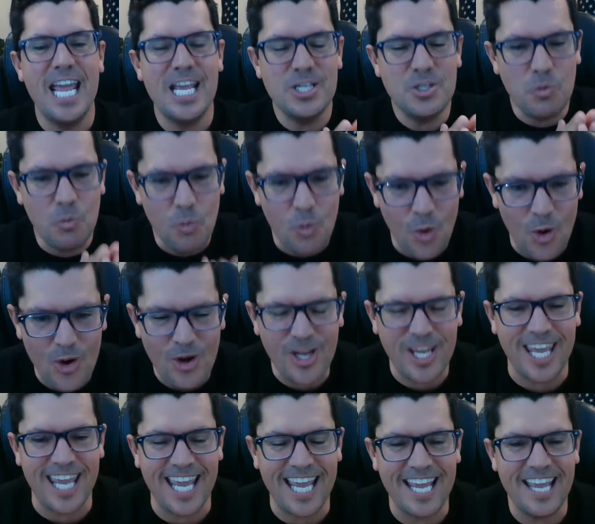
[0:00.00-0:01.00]
is
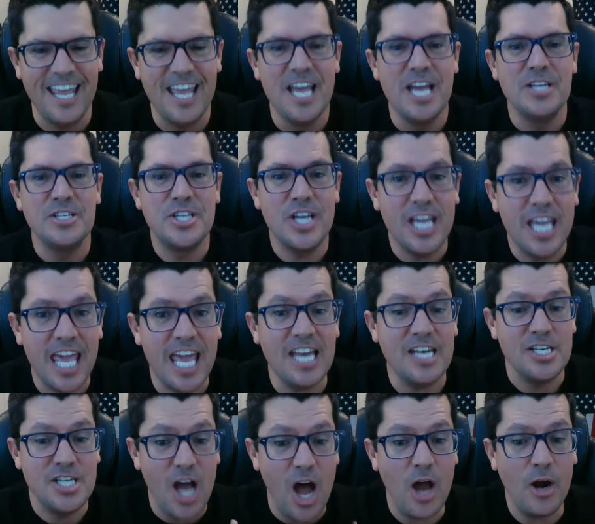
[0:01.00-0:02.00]
working to
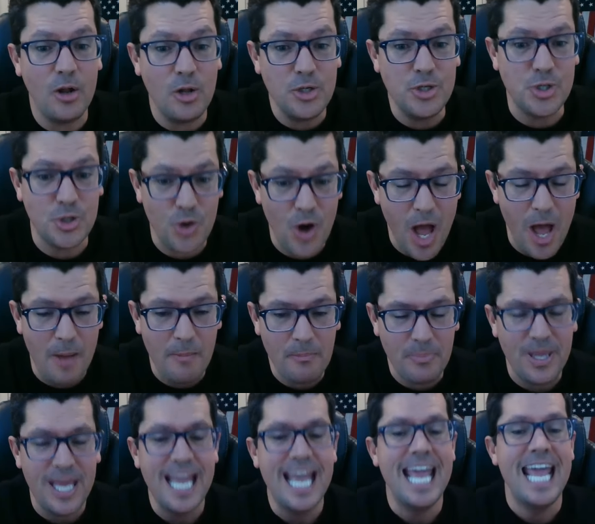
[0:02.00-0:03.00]
get Donald
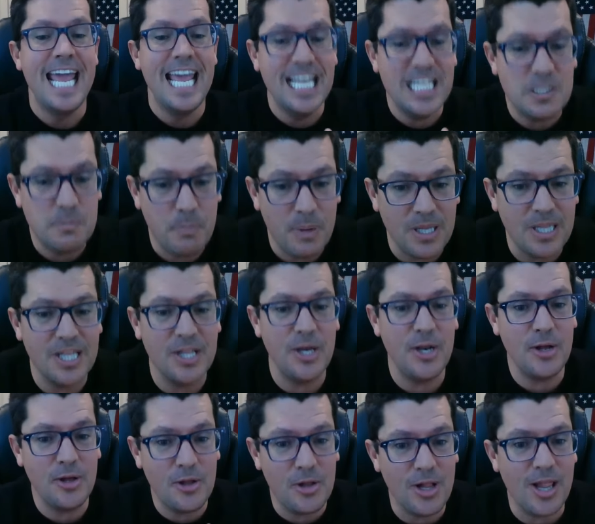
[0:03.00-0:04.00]
Trump, his
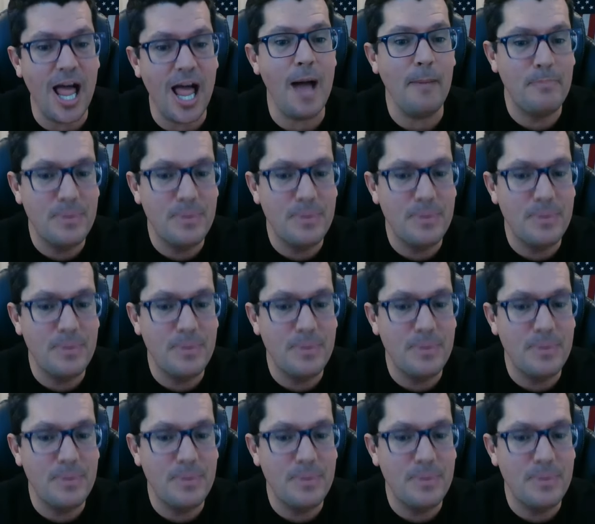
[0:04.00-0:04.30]
political